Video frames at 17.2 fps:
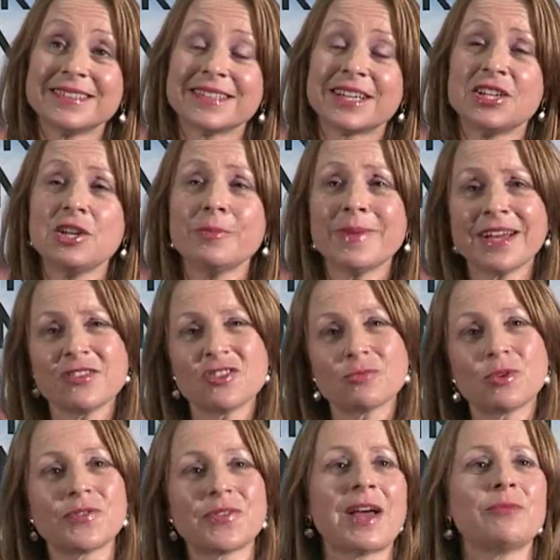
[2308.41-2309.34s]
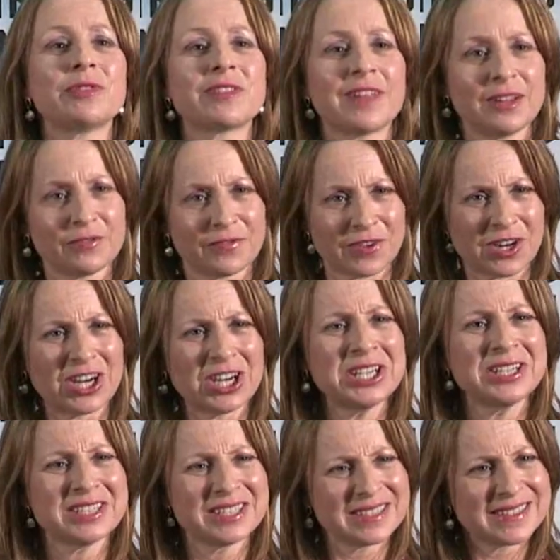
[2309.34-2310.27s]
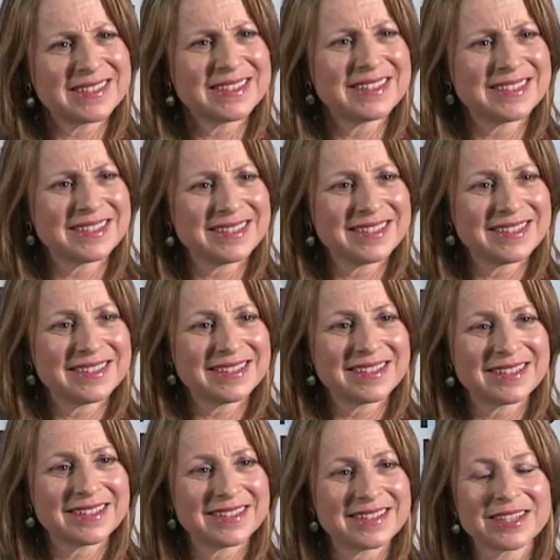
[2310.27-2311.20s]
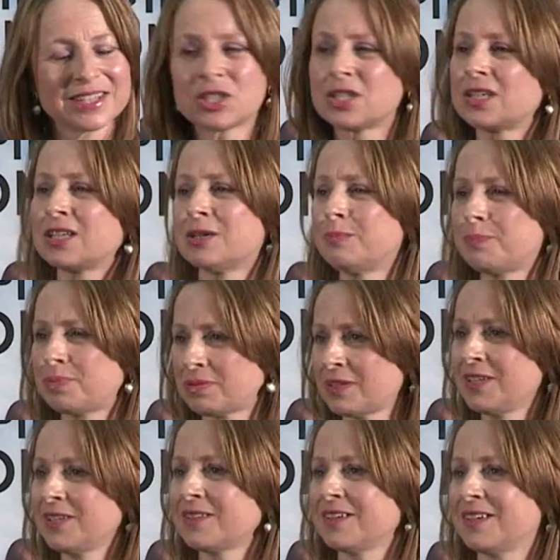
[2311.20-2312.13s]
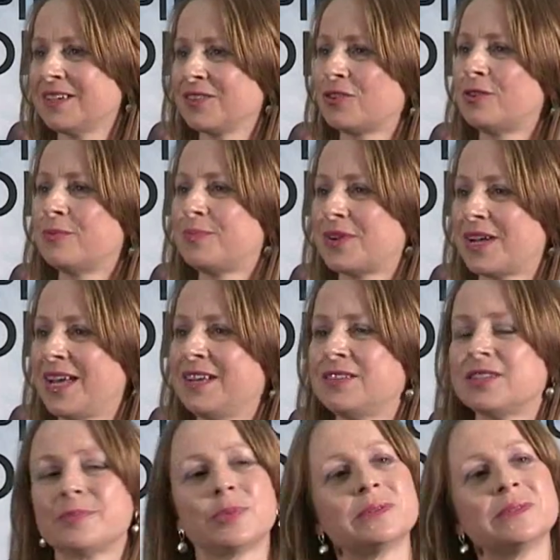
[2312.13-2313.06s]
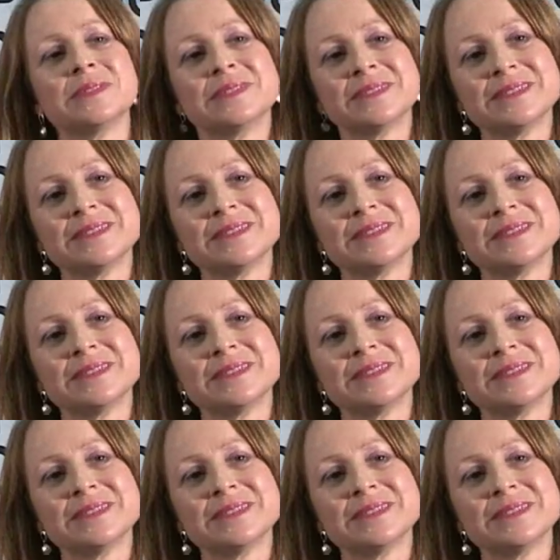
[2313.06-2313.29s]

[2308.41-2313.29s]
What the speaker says: Can you imagine what that was like for her? Completely incomprehensible.